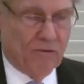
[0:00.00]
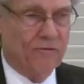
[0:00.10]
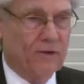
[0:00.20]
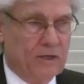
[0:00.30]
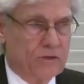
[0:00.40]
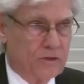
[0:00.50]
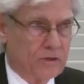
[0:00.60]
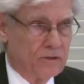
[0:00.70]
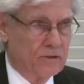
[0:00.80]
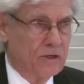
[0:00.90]

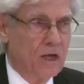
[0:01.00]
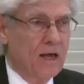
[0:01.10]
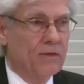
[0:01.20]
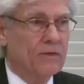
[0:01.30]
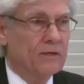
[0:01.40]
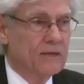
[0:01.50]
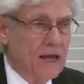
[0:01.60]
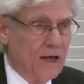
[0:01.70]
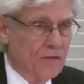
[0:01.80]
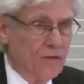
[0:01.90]
features the
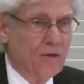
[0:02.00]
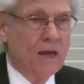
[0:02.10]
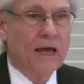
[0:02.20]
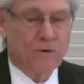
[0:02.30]
death and